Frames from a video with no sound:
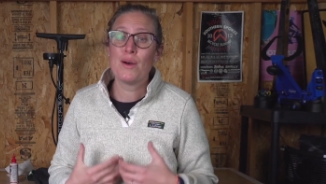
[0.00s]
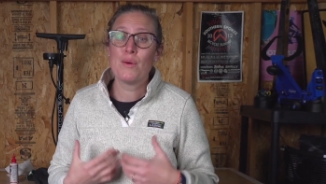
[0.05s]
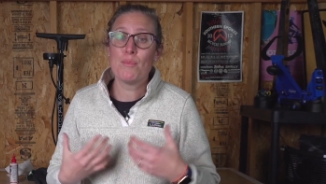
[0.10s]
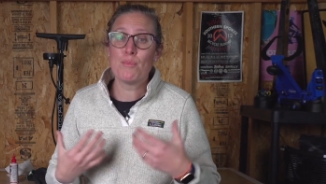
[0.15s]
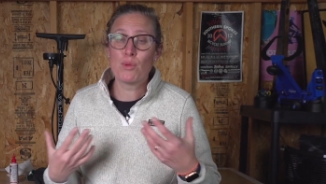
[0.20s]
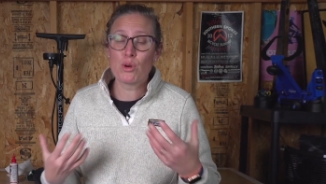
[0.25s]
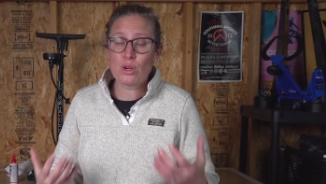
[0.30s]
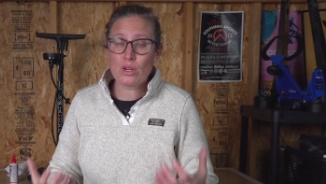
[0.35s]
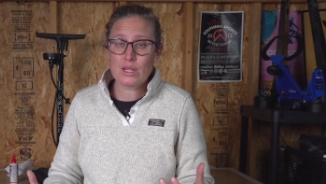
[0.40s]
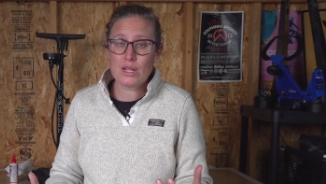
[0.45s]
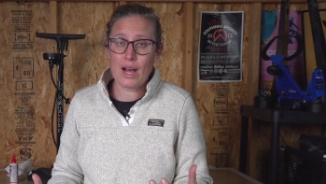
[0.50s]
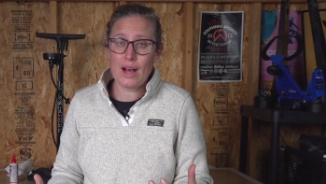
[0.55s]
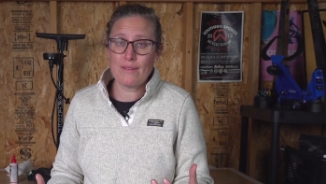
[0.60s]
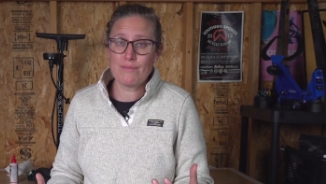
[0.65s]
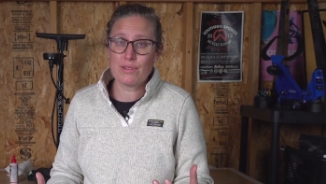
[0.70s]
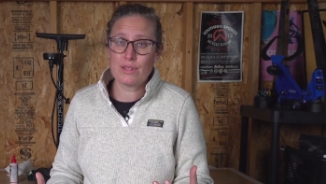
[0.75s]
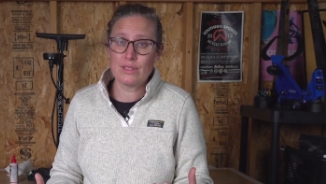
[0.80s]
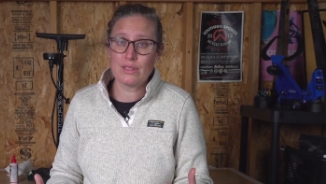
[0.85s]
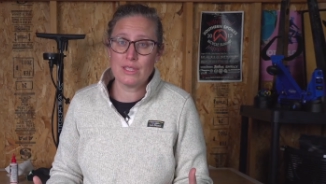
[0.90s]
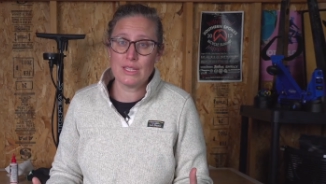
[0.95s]
more
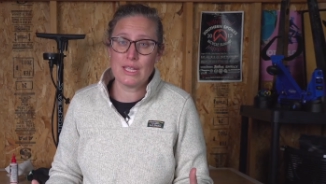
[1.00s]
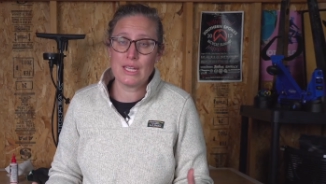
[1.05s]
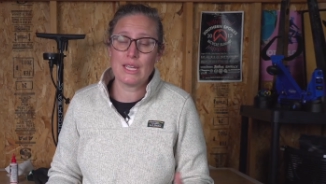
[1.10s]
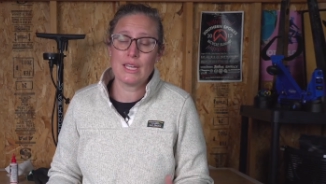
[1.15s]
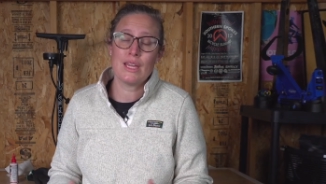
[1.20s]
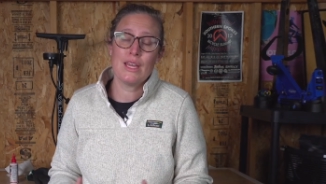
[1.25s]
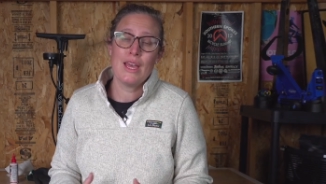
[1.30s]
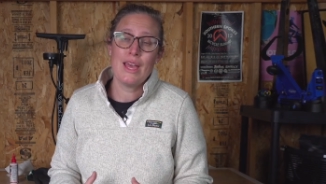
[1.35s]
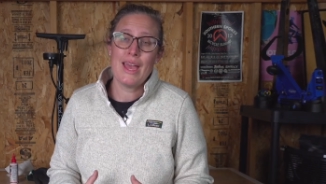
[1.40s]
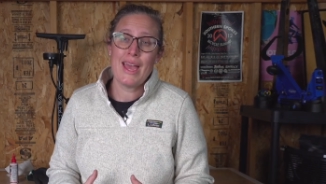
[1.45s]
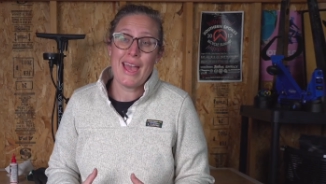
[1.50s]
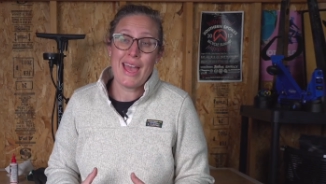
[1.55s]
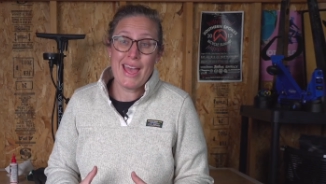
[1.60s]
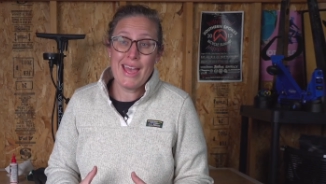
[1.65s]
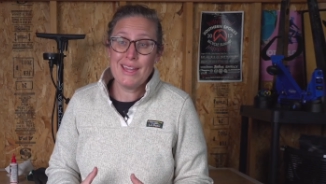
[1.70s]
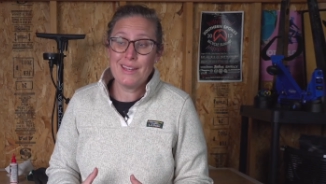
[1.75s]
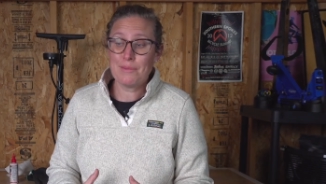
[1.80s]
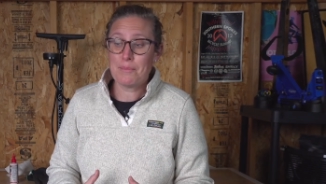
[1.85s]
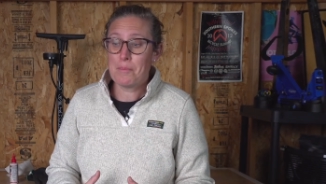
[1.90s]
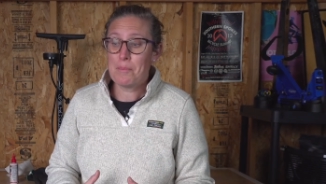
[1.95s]
confidently,
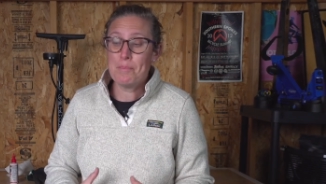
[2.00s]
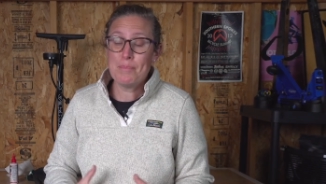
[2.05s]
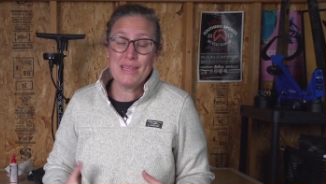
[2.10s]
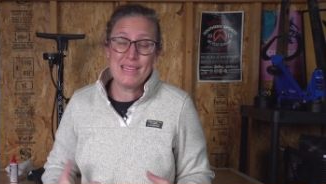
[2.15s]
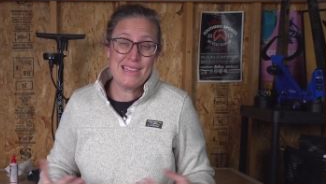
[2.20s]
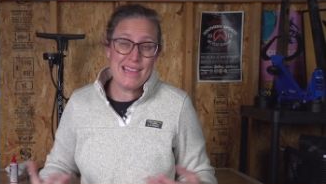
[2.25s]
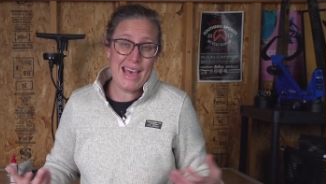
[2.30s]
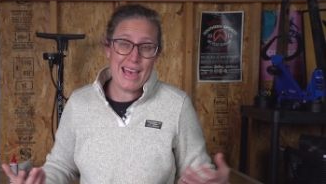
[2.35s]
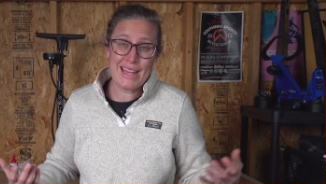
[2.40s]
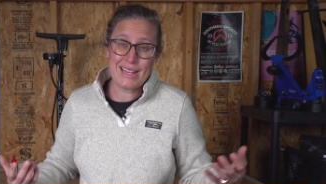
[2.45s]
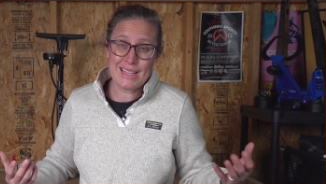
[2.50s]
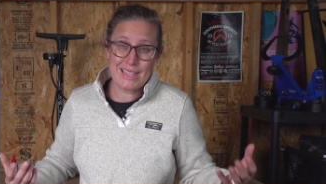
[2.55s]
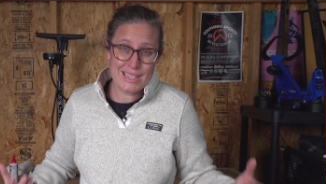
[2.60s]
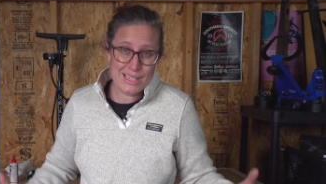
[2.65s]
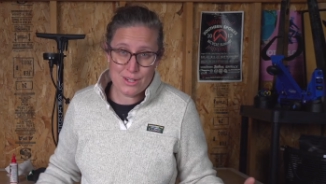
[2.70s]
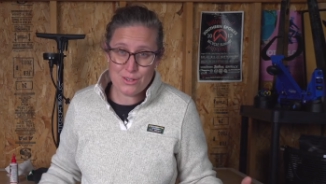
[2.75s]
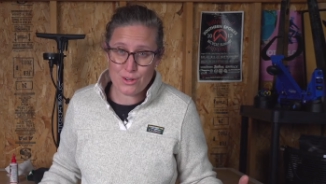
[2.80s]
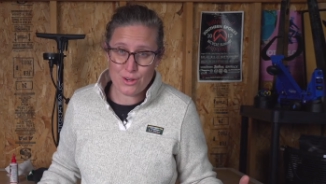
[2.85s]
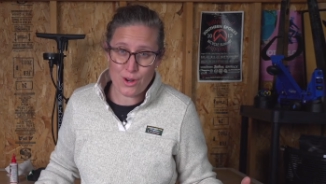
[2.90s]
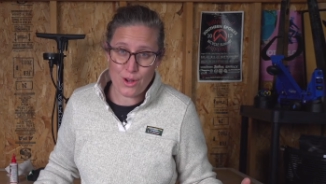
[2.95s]
and be that
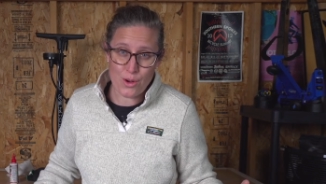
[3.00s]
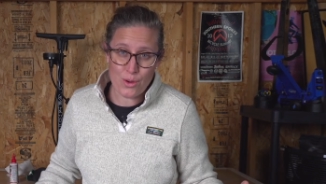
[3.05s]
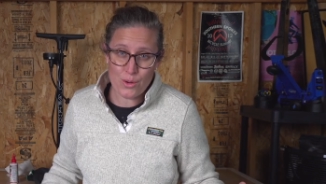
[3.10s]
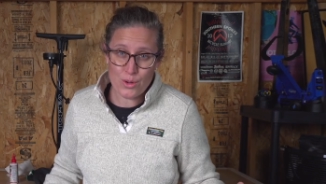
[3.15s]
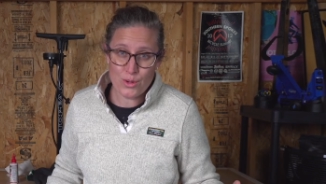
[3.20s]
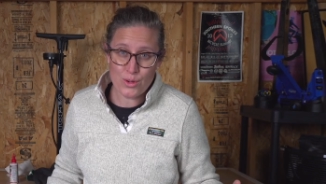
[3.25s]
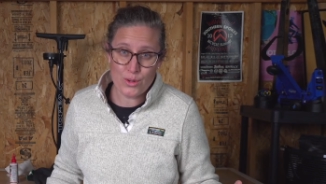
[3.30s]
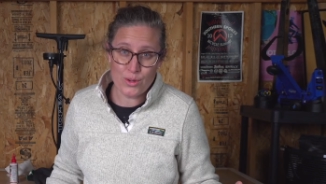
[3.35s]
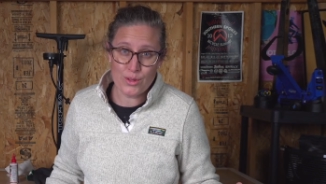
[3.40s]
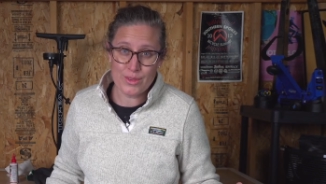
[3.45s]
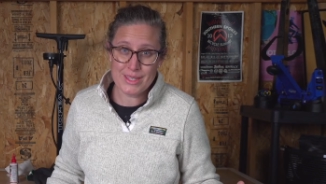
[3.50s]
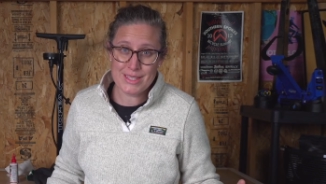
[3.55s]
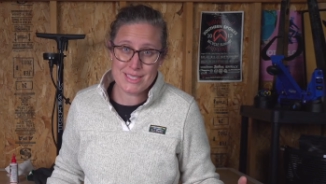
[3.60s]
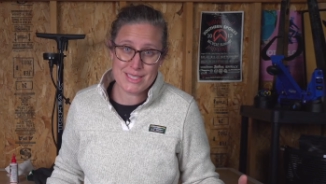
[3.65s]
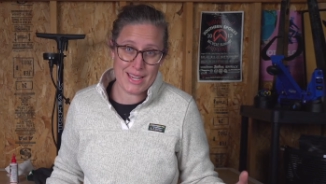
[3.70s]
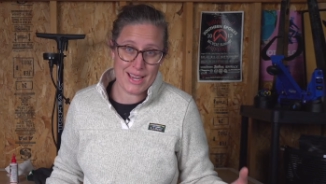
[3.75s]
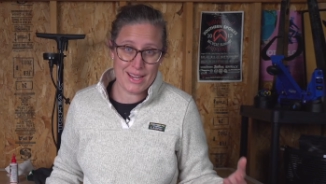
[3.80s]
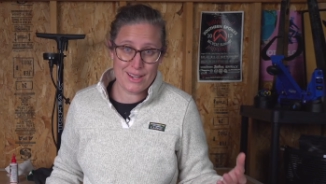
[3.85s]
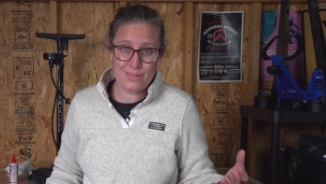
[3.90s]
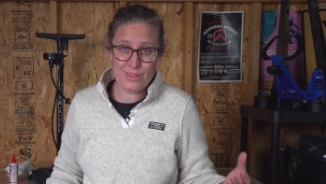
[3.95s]
hero on the
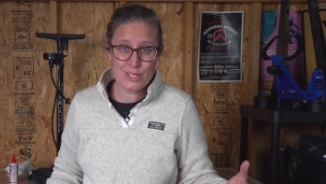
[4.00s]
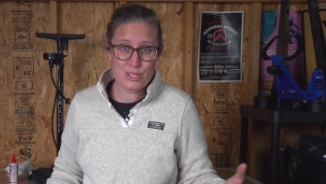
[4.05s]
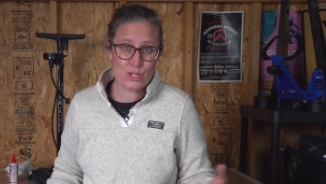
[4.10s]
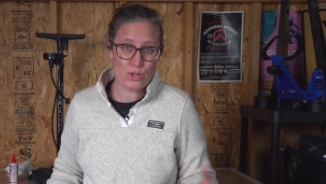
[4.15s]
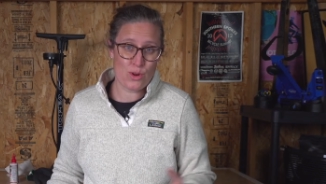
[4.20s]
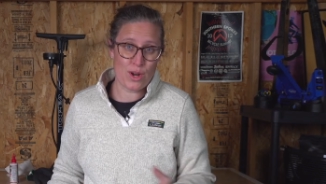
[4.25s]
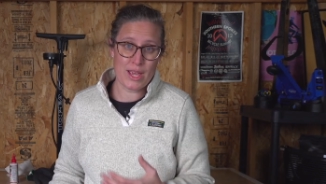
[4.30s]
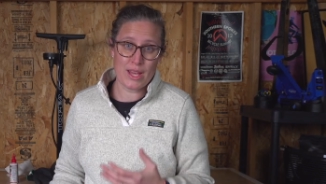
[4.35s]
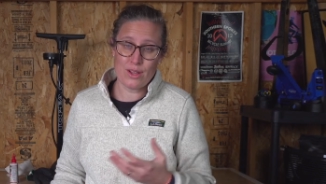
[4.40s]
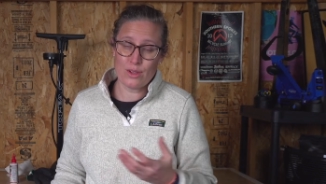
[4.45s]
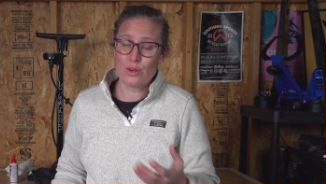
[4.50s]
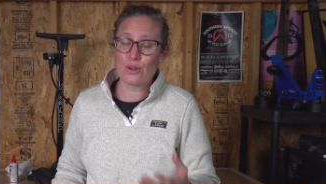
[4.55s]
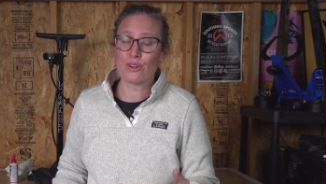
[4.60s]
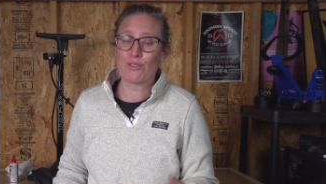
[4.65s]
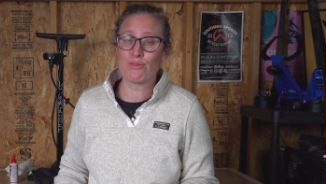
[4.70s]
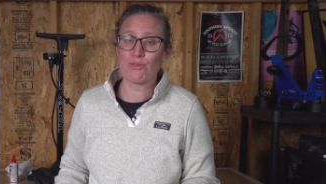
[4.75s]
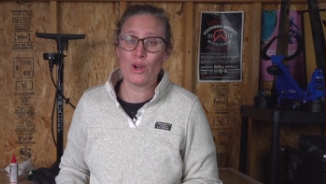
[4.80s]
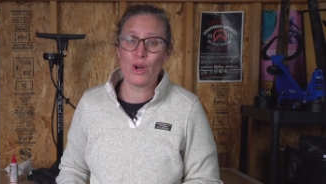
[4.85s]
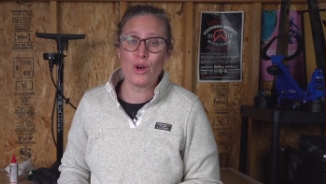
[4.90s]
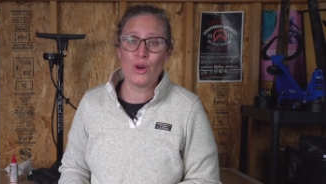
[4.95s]
side of the trail or
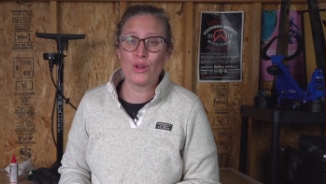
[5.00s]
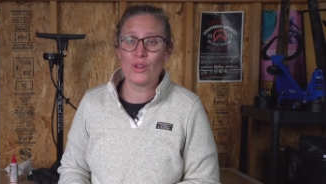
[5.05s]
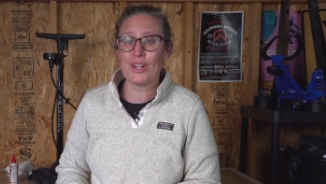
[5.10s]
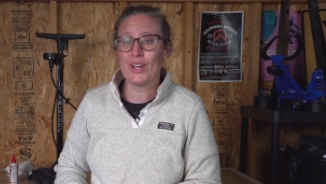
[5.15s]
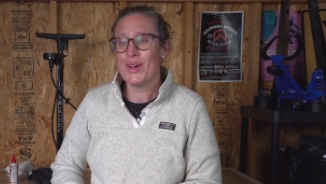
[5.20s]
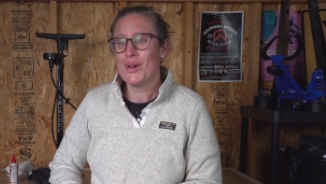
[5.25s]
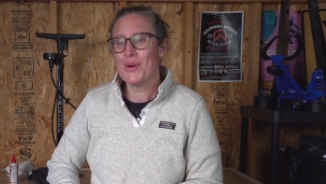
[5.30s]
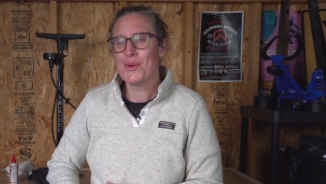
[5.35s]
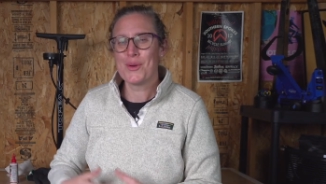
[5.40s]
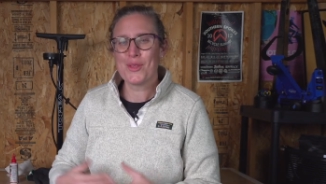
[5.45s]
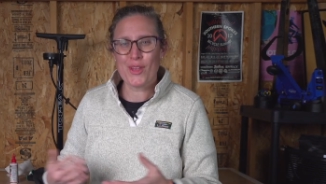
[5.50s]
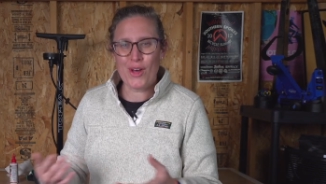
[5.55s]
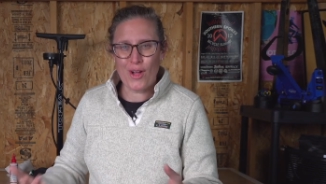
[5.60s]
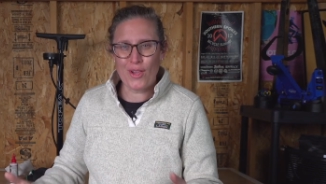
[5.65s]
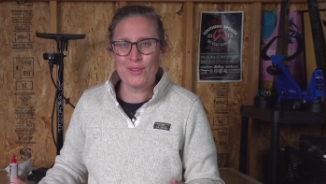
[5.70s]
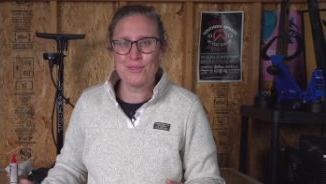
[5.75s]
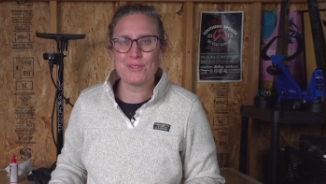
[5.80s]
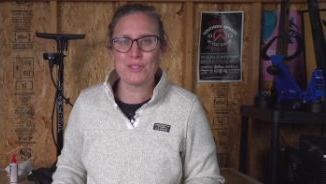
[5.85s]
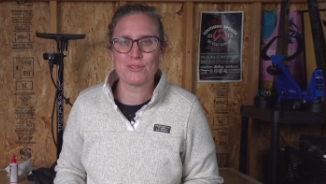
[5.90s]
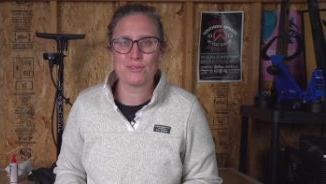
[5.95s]
road with
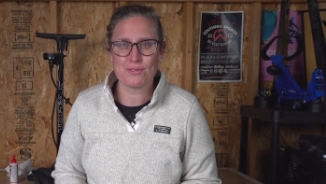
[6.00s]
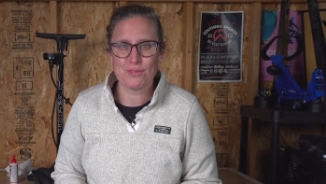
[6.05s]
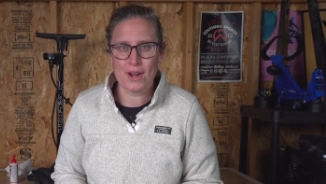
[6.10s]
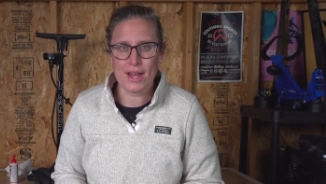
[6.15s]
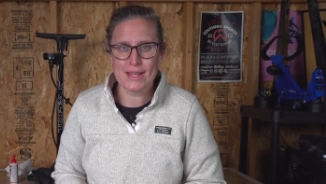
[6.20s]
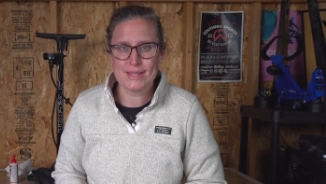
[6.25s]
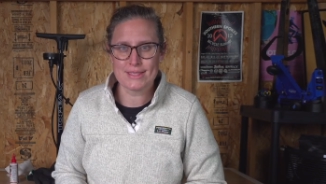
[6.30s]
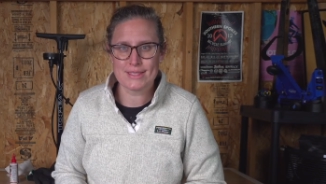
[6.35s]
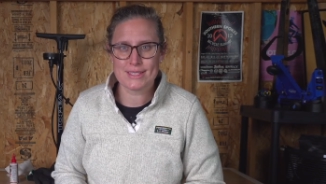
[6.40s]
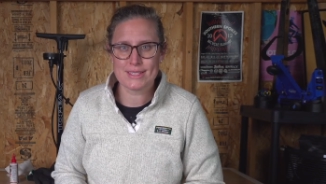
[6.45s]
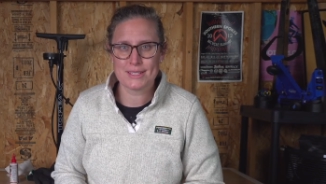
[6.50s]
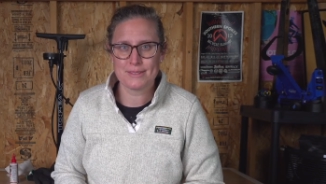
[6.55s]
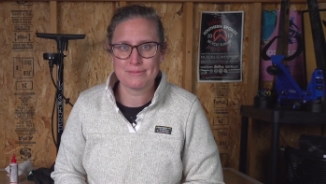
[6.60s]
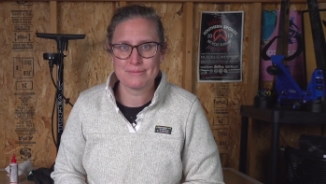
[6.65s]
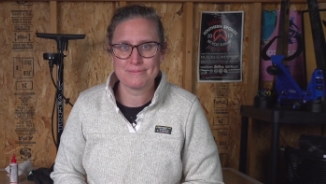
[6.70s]
all of your friends.